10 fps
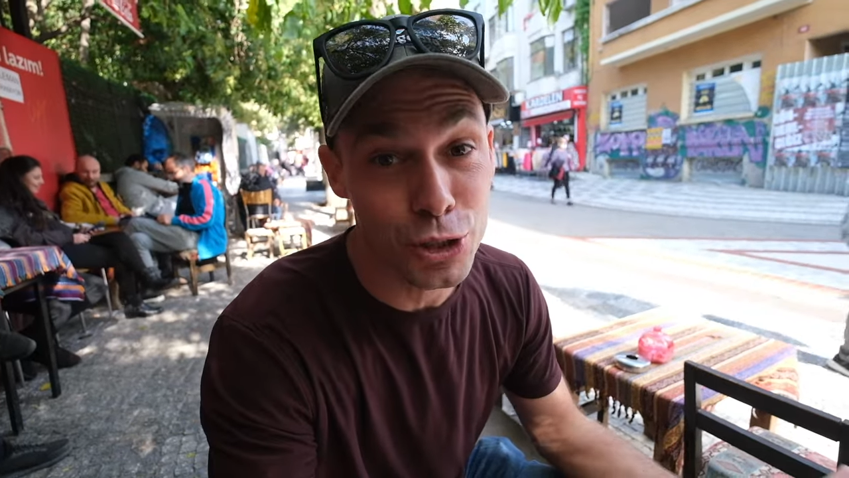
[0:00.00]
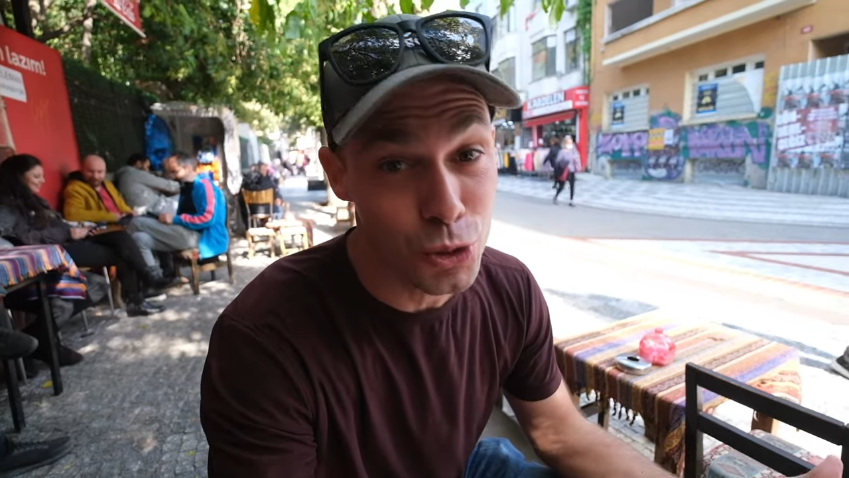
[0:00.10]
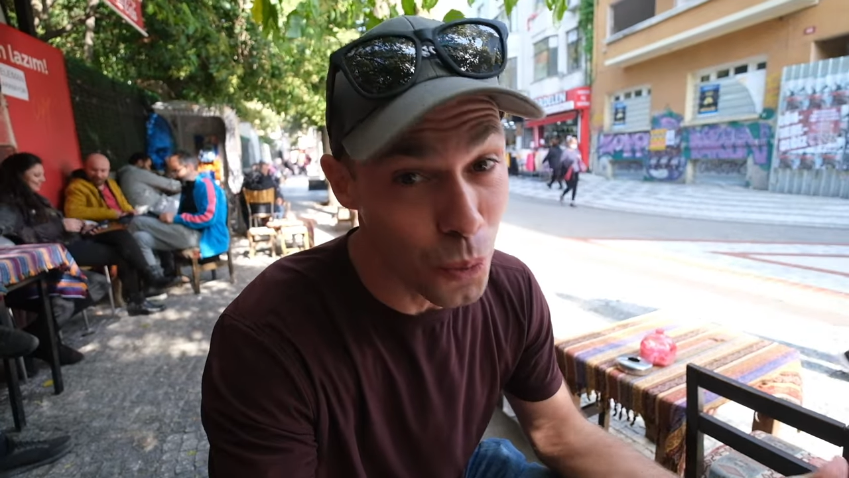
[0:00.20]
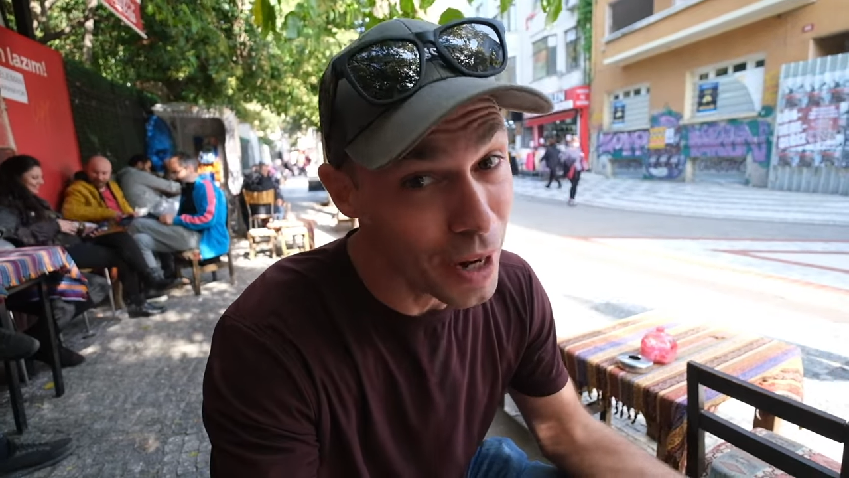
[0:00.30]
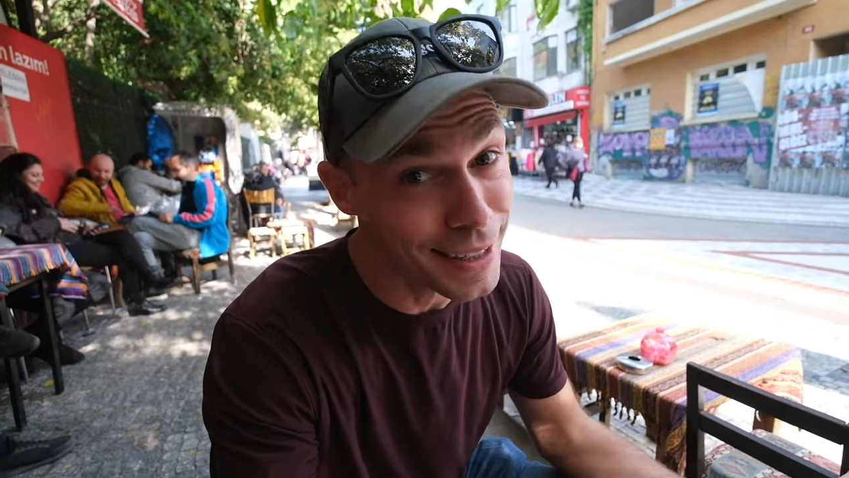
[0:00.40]

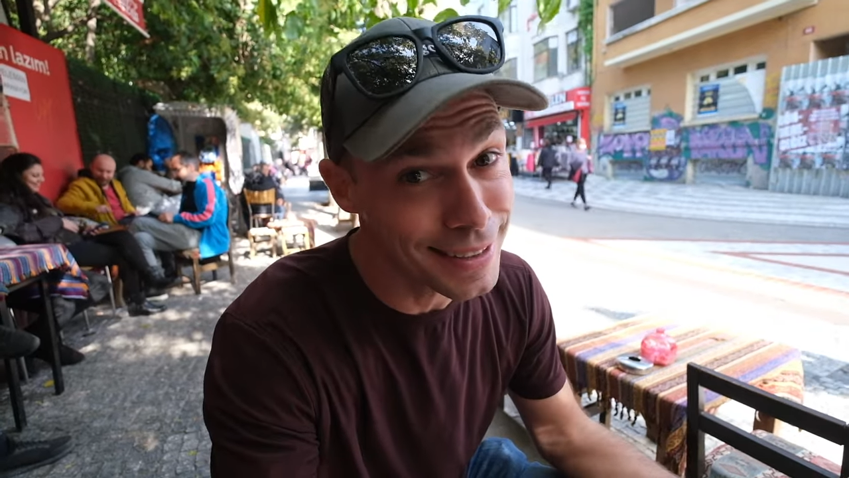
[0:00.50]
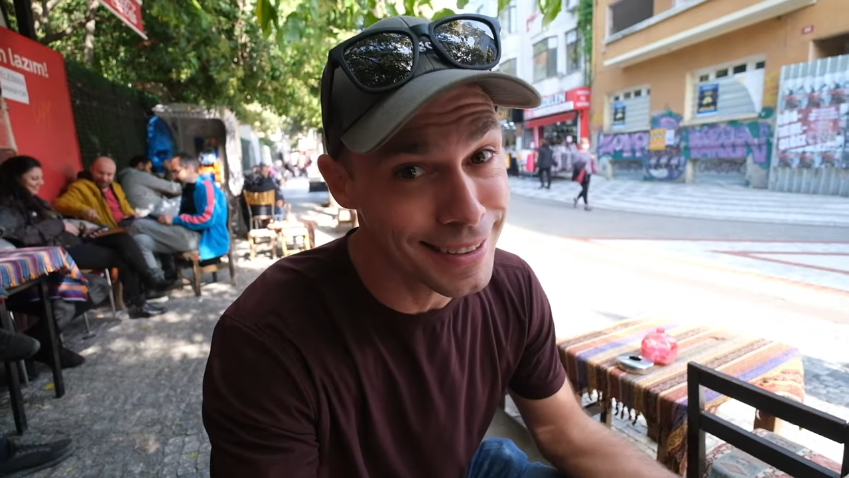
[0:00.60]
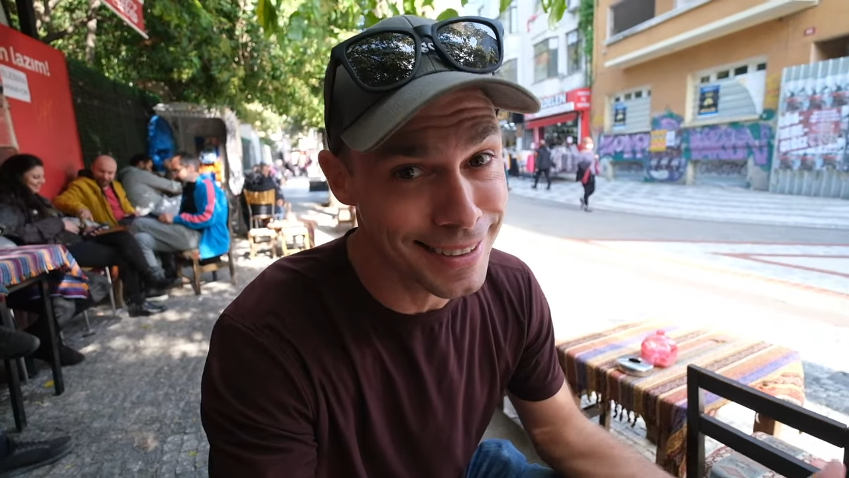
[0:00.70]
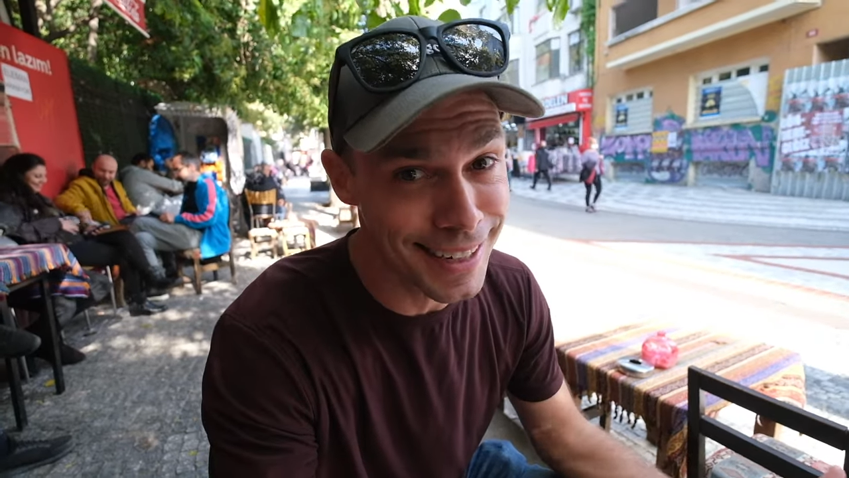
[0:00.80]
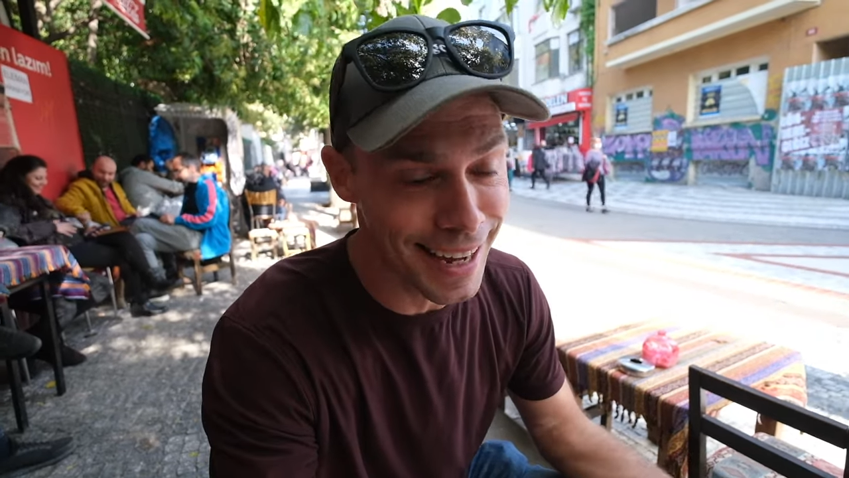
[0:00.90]

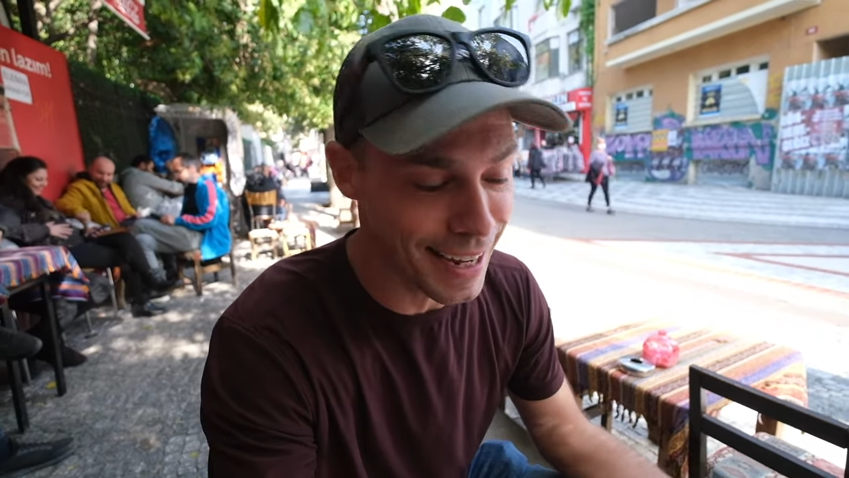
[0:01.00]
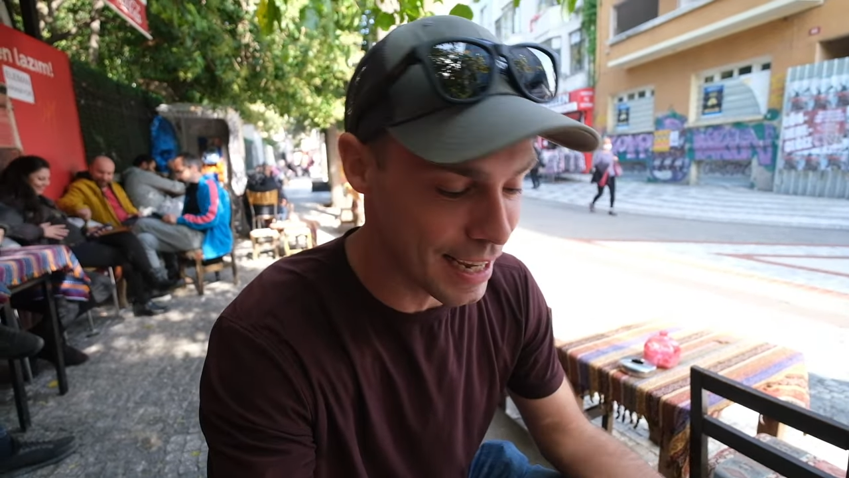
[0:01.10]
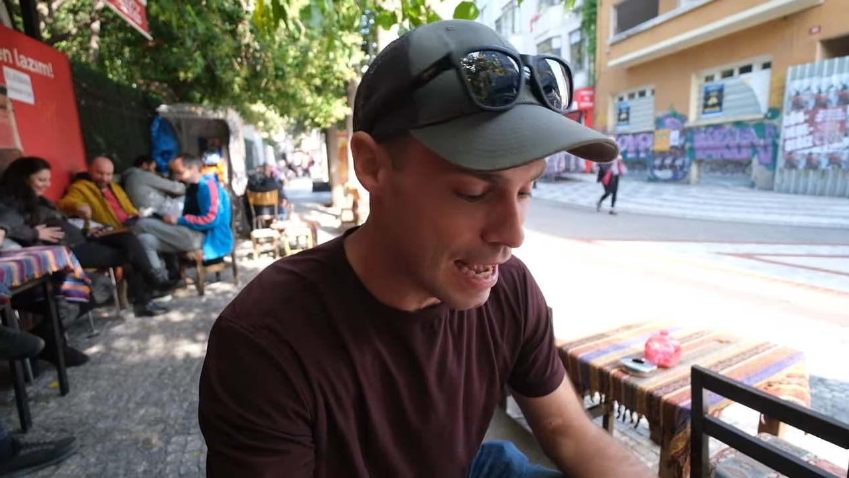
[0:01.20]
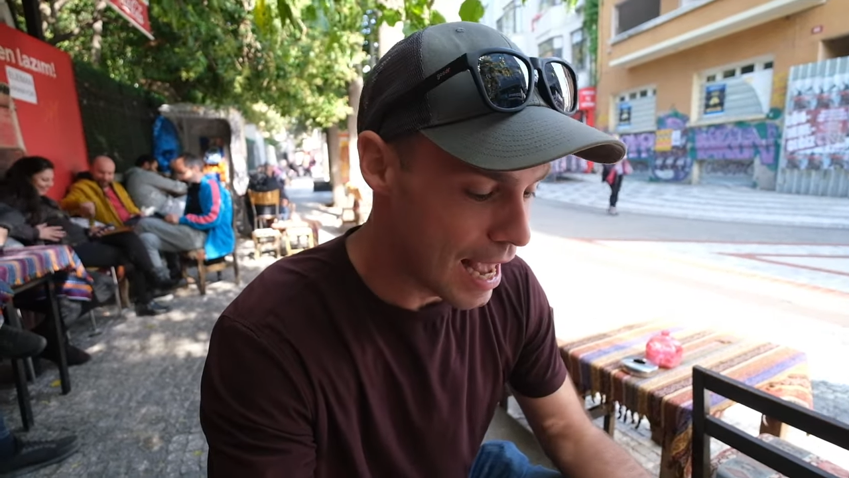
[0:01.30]
twice today,